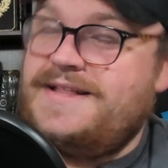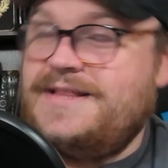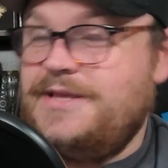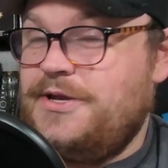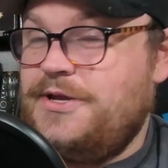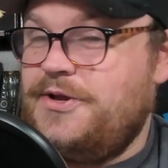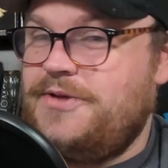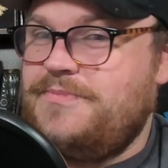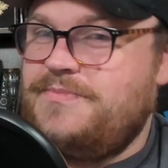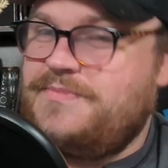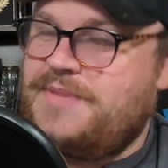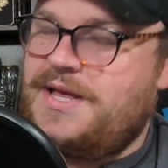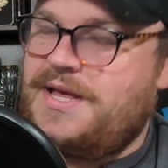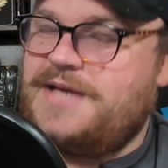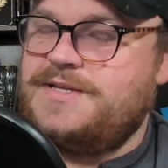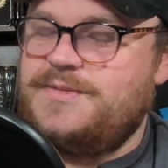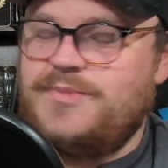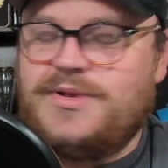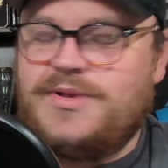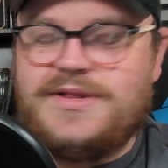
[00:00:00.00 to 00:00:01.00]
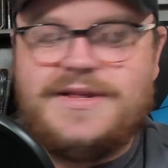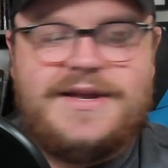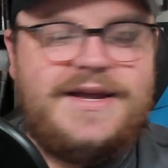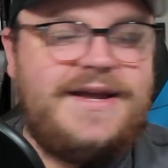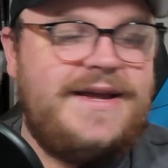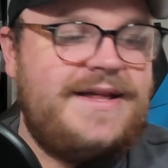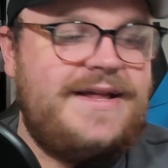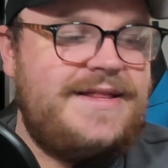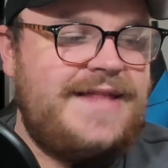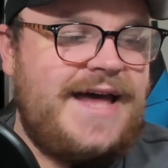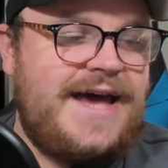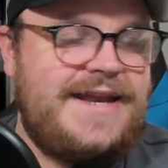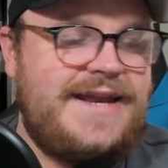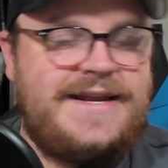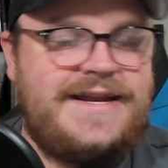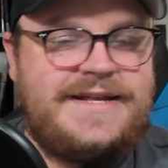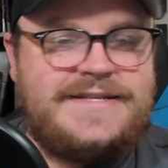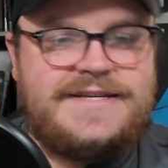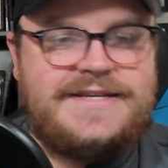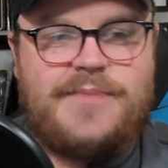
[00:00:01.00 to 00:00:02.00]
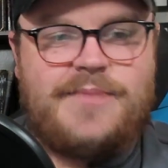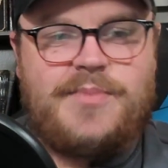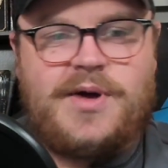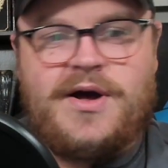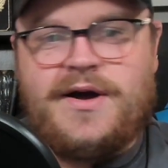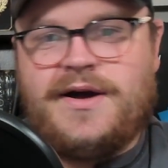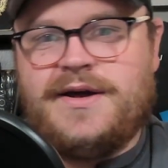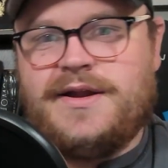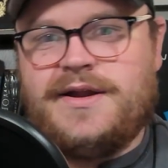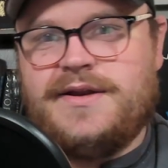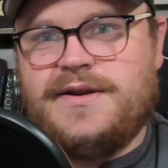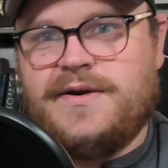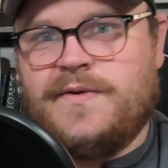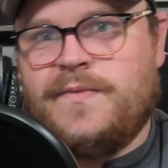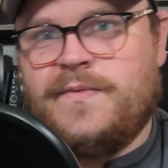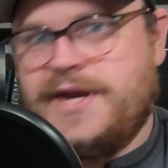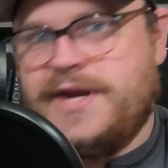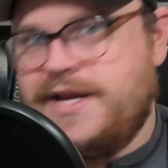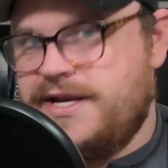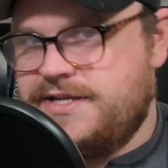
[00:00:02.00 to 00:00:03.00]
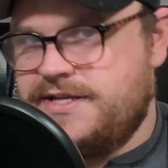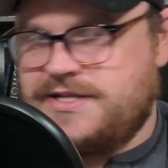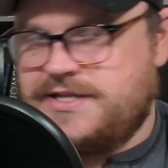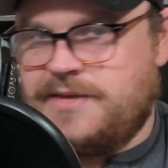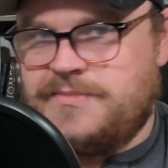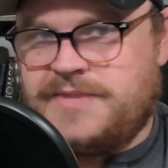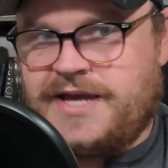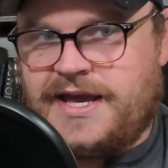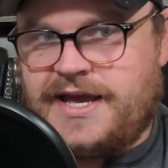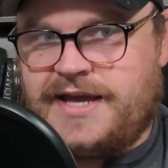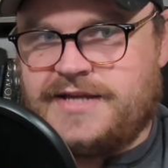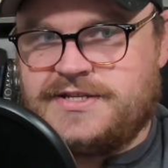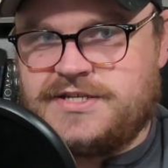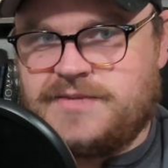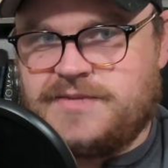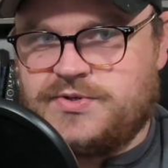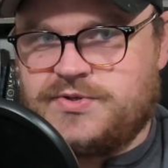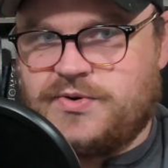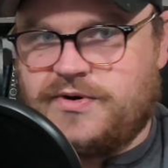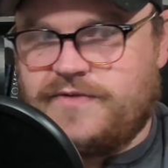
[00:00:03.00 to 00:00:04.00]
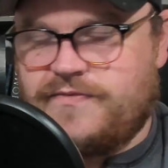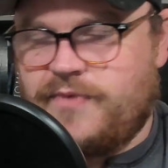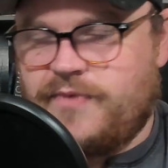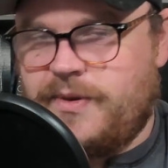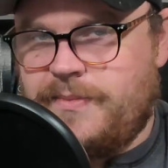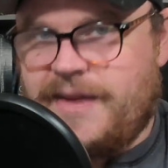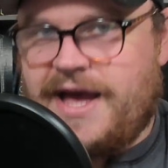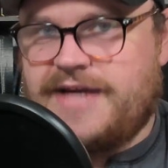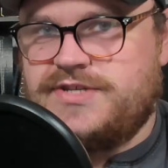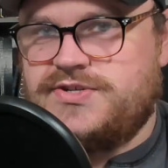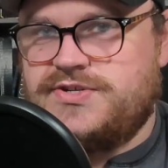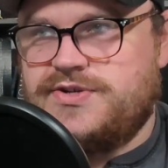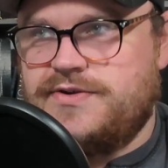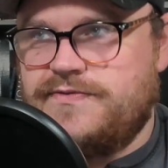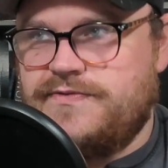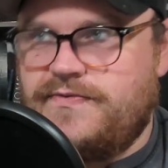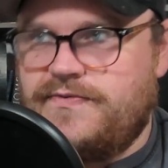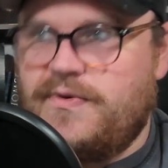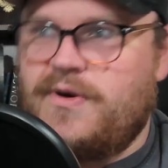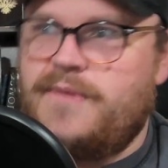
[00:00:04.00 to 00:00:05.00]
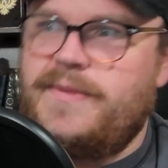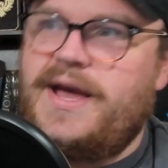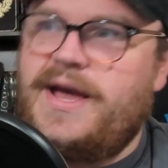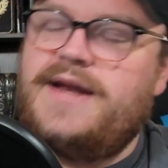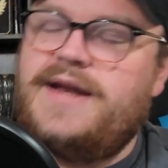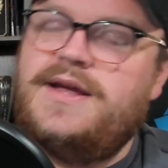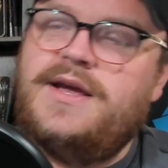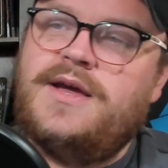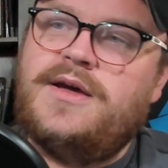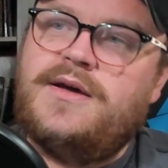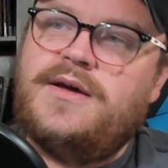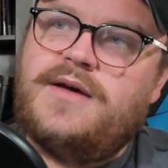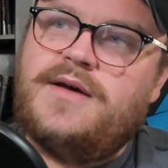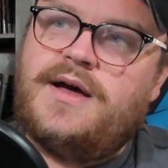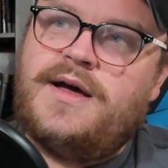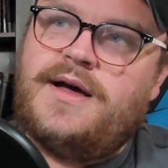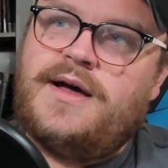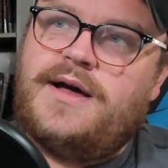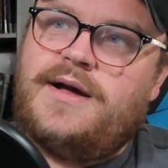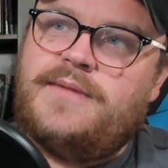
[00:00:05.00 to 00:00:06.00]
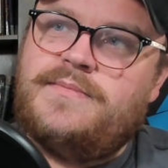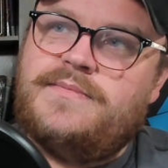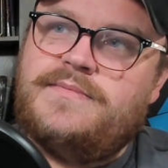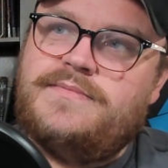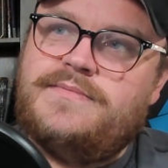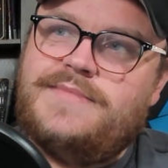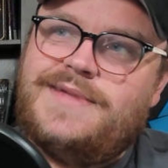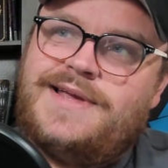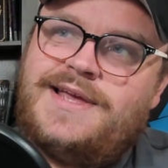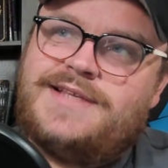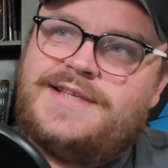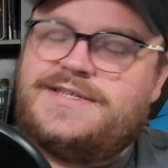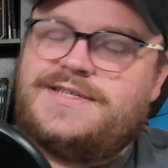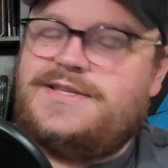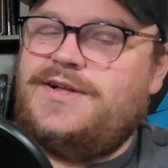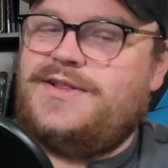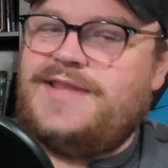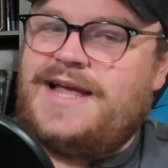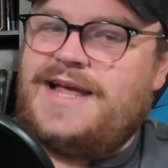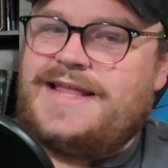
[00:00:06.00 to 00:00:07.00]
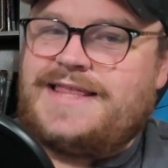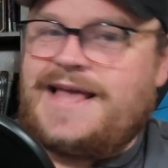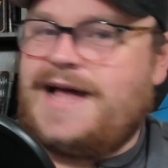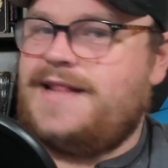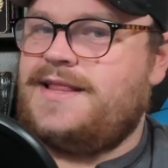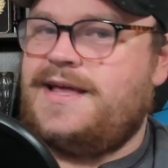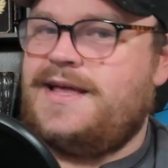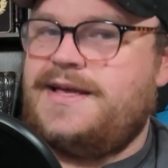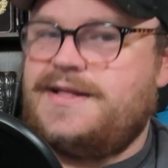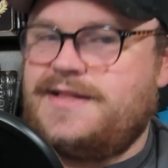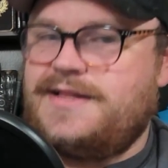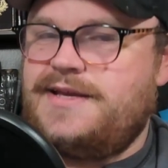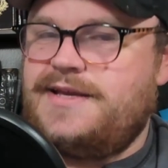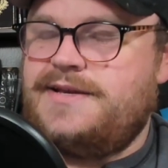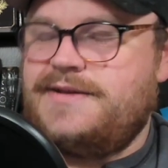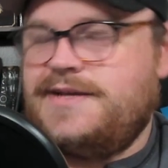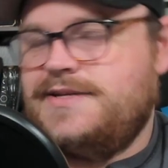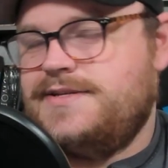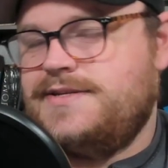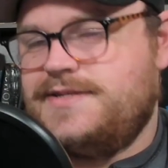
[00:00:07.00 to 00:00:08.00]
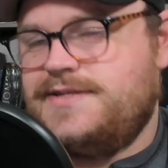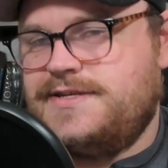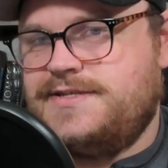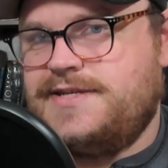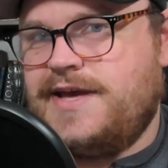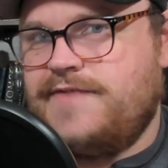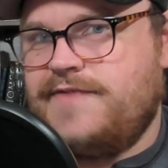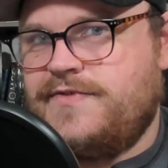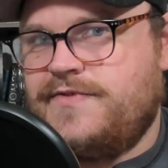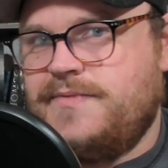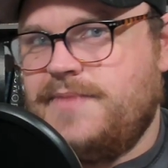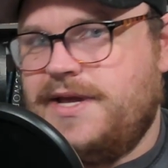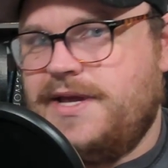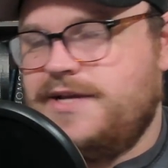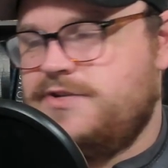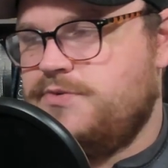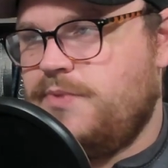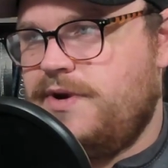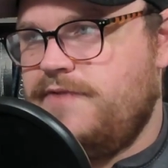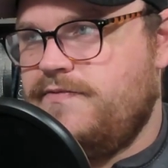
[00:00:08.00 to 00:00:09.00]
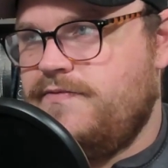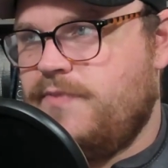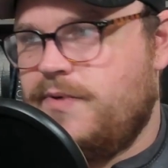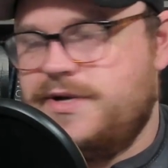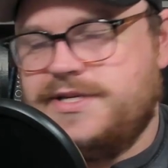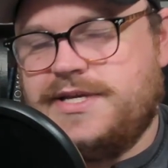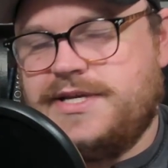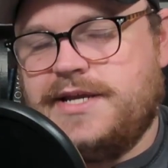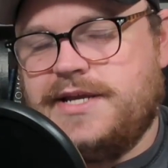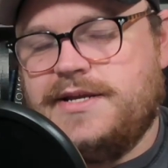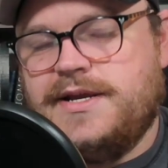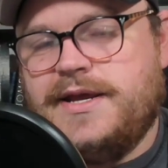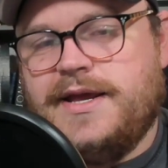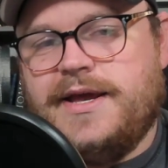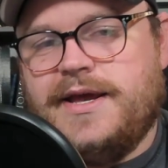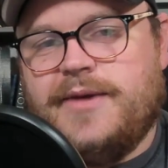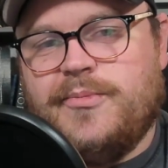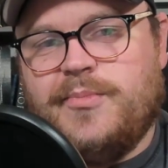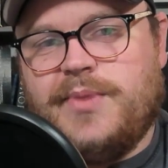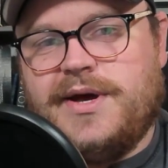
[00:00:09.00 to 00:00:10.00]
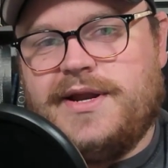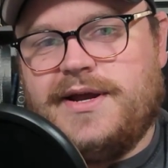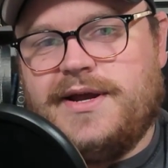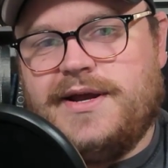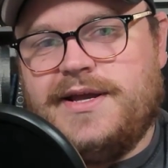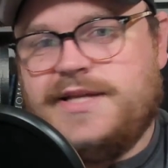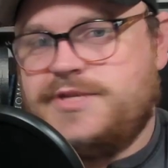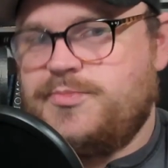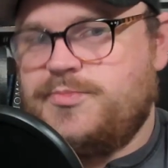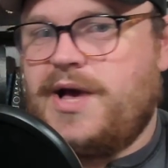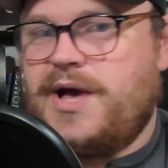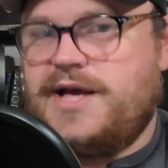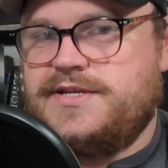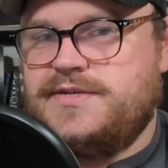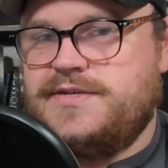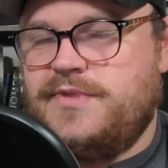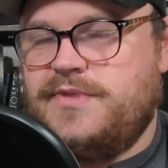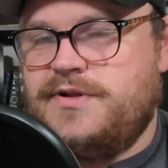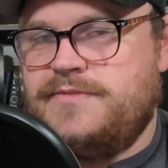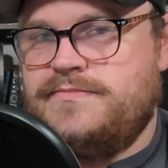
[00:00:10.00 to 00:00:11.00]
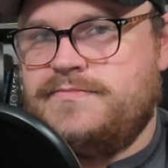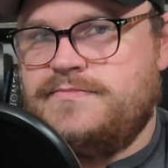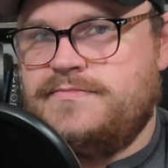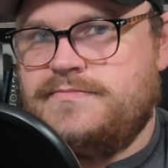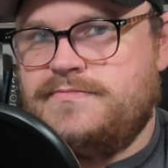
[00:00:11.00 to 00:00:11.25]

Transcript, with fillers: a little plausible, that it ends up on Arena someday in some sort of remastered format. Um, it's still not that likely because it's a set from like 2014, but uh, it's possible.